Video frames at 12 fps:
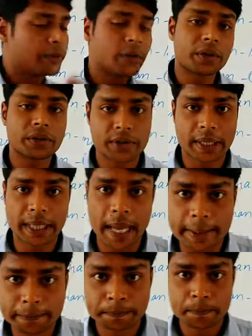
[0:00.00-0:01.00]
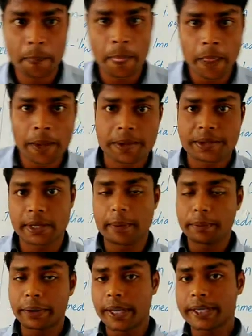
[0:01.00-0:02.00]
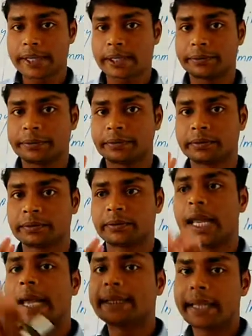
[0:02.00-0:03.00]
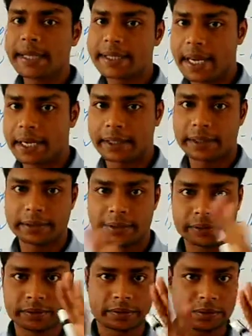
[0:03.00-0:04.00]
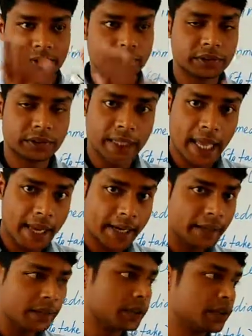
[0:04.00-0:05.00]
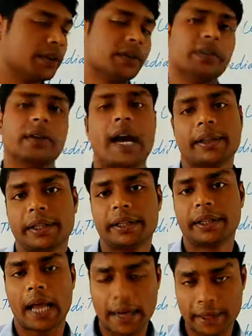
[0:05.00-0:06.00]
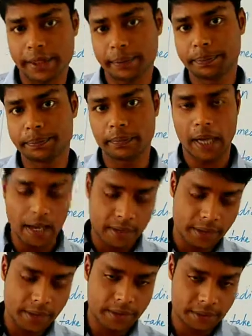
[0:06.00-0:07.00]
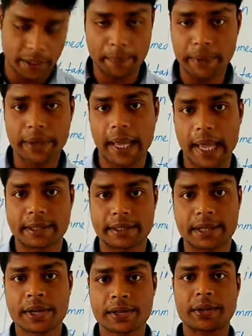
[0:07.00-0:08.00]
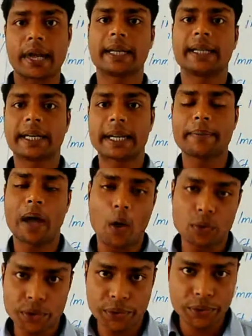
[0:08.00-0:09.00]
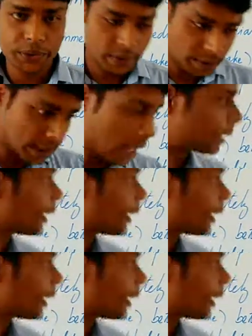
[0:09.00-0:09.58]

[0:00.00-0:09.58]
we want to say that somebody is intelligent than another somebody else. So at that time how to use? That